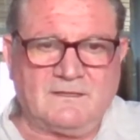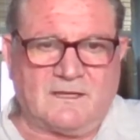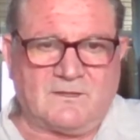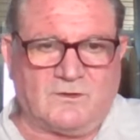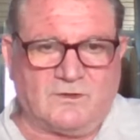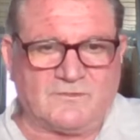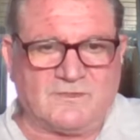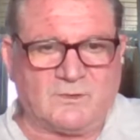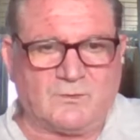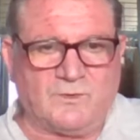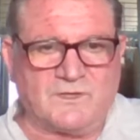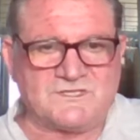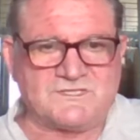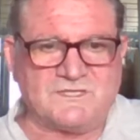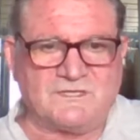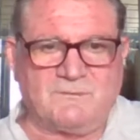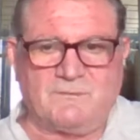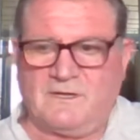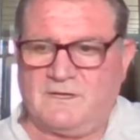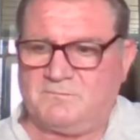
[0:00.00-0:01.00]
I got the
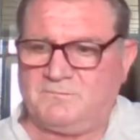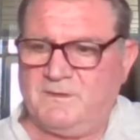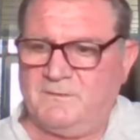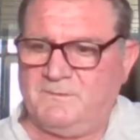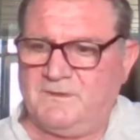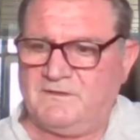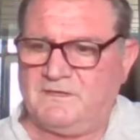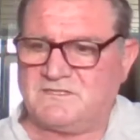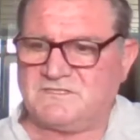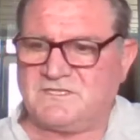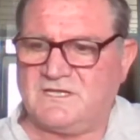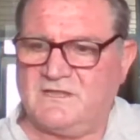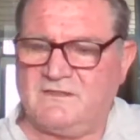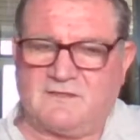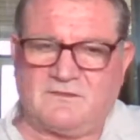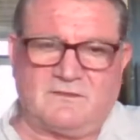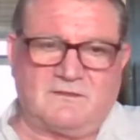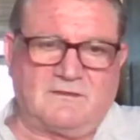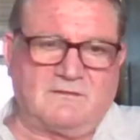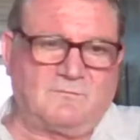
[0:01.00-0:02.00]
question about people that say
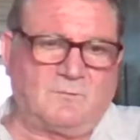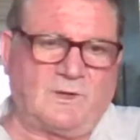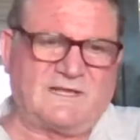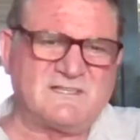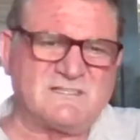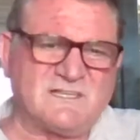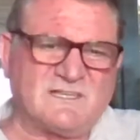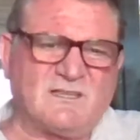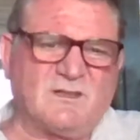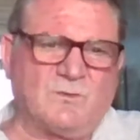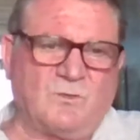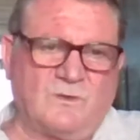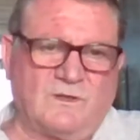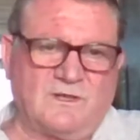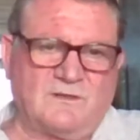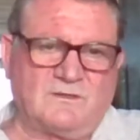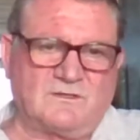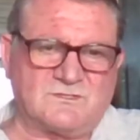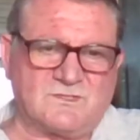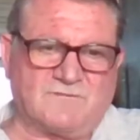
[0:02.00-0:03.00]
that what is it
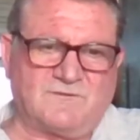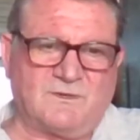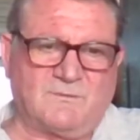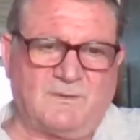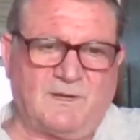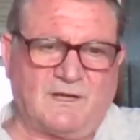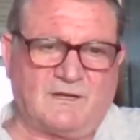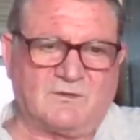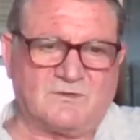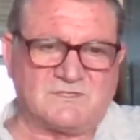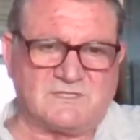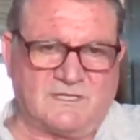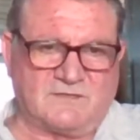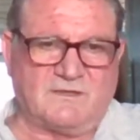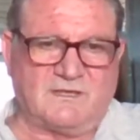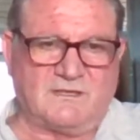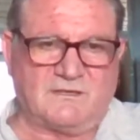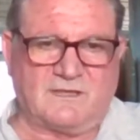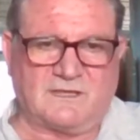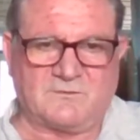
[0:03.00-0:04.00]
in Sauvignon Blanc? Because
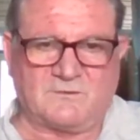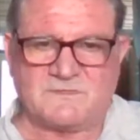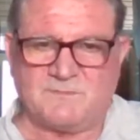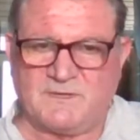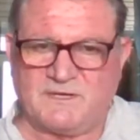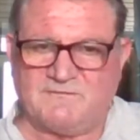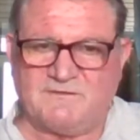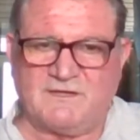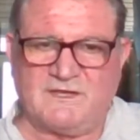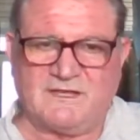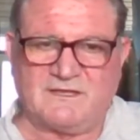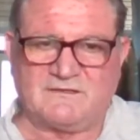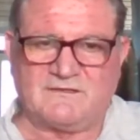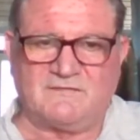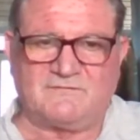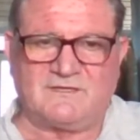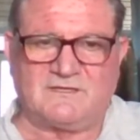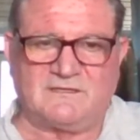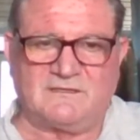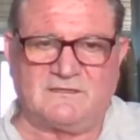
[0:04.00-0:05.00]
that was a bit of a
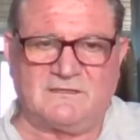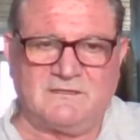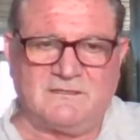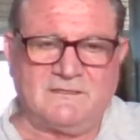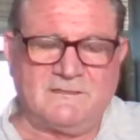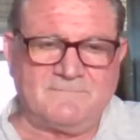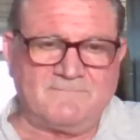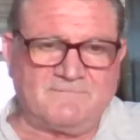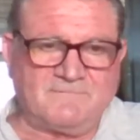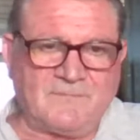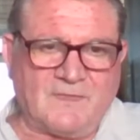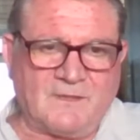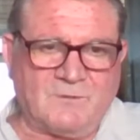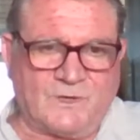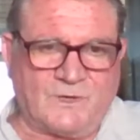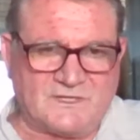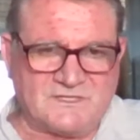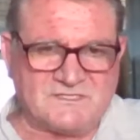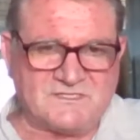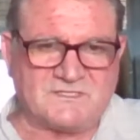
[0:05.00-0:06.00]
negativity.
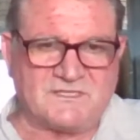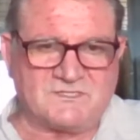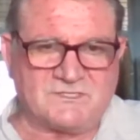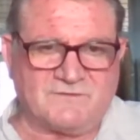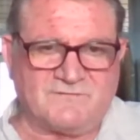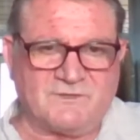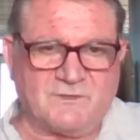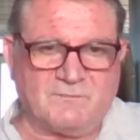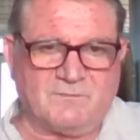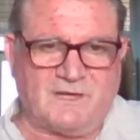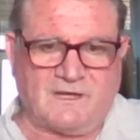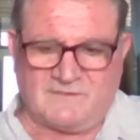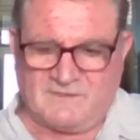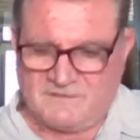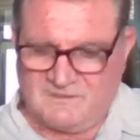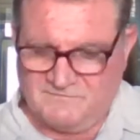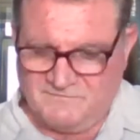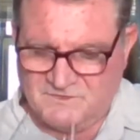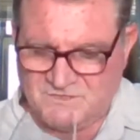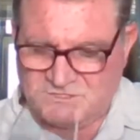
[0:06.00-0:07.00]
What is it in Sauvignon Blanc
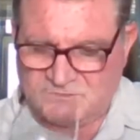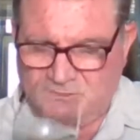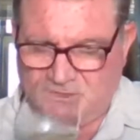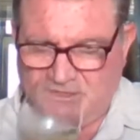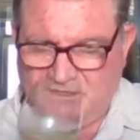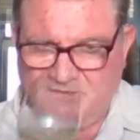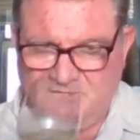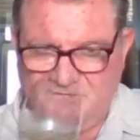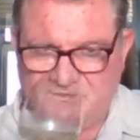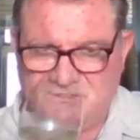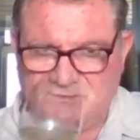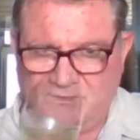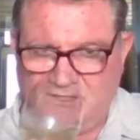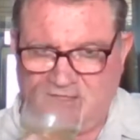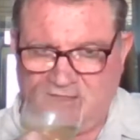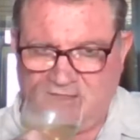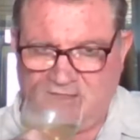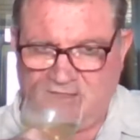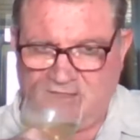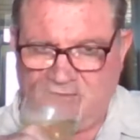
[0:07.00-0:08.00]
that if you
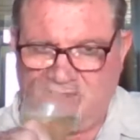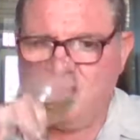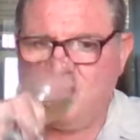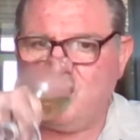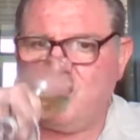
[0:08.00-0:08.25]
swallow it,